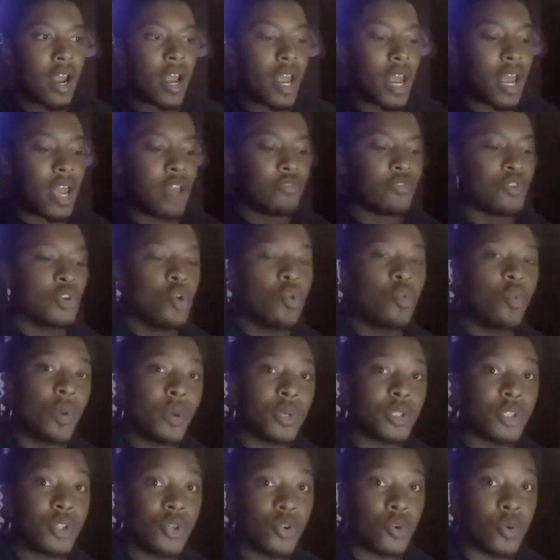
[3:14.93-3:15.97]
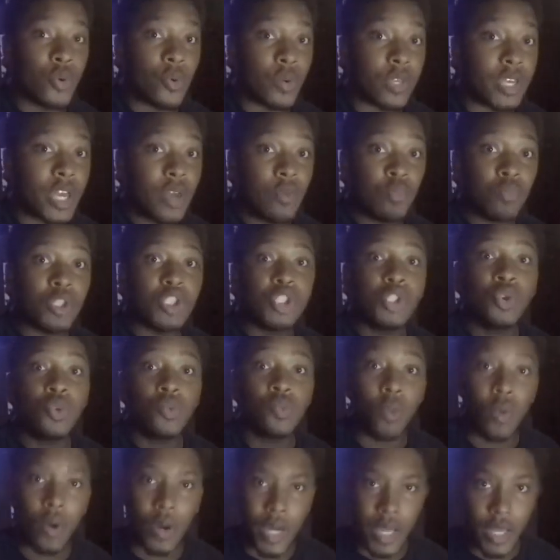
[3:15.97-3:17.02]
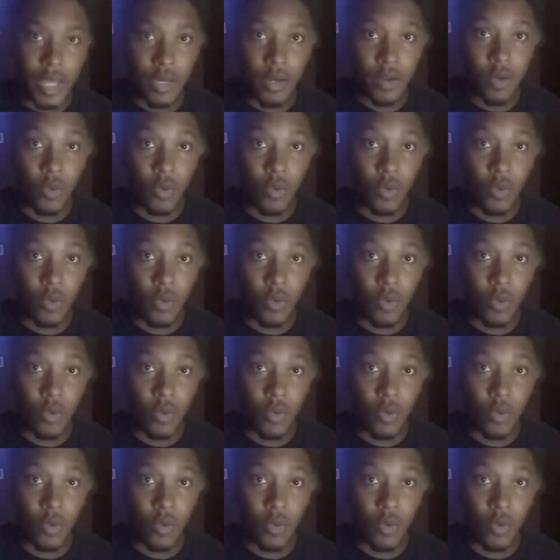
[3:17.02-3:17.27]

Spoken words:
if you were to get what you wanted,